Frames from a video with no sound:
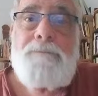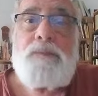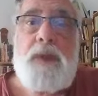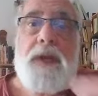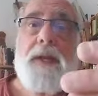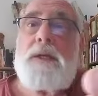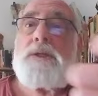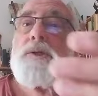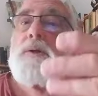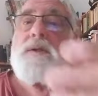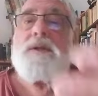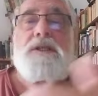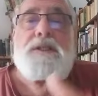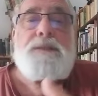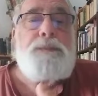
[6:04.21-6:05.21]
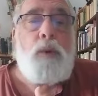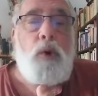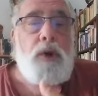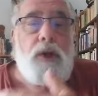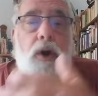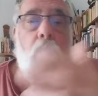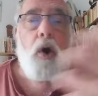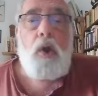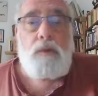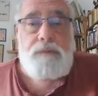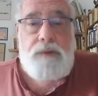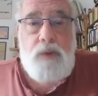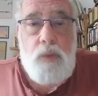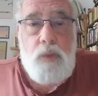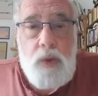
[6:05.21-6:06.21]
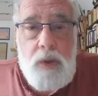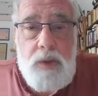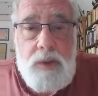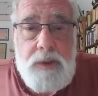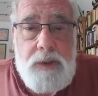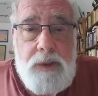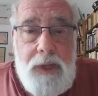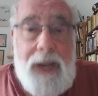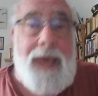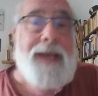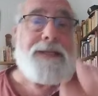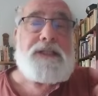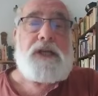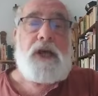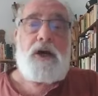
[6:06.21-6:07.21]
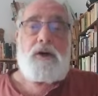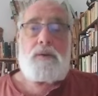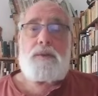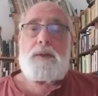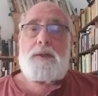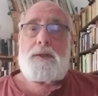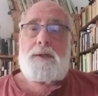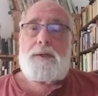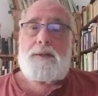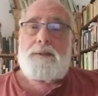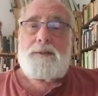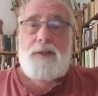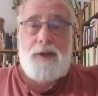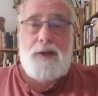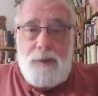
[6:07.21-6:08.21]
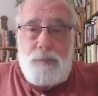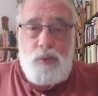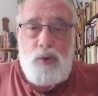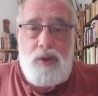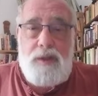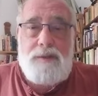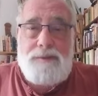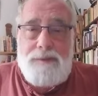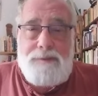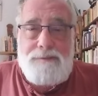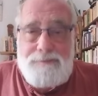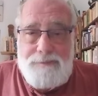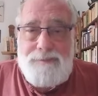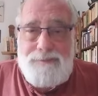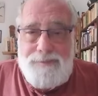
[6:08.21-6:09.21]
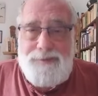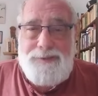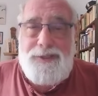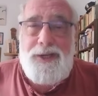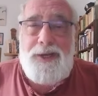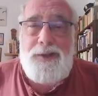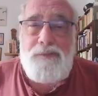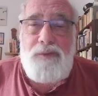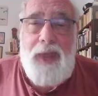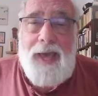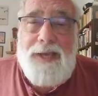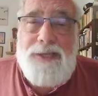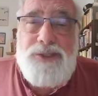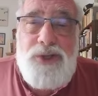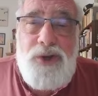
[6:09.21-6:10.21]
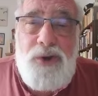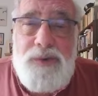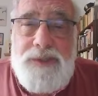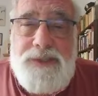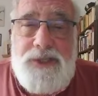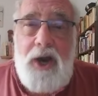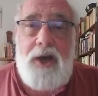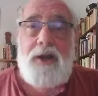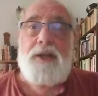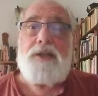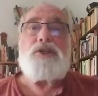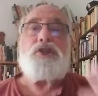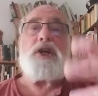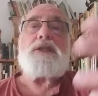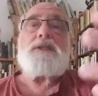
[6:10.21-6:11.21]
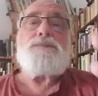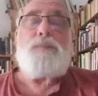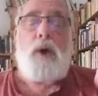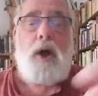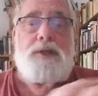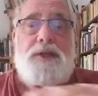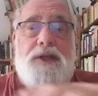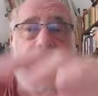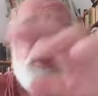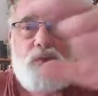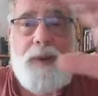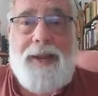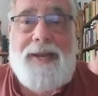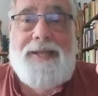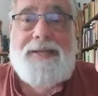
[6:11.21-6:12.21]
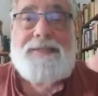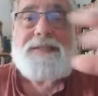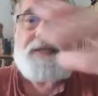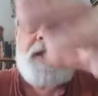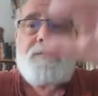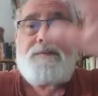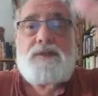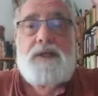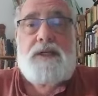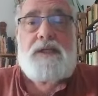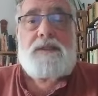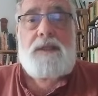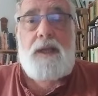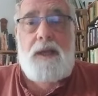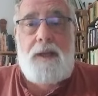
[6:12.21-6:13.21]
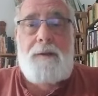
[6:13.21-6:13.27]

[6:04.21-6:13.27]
that Israel is exporting all over the world. Glasgow, the liberal city of Glasgow in Scotland, just bought an Israeli safe cities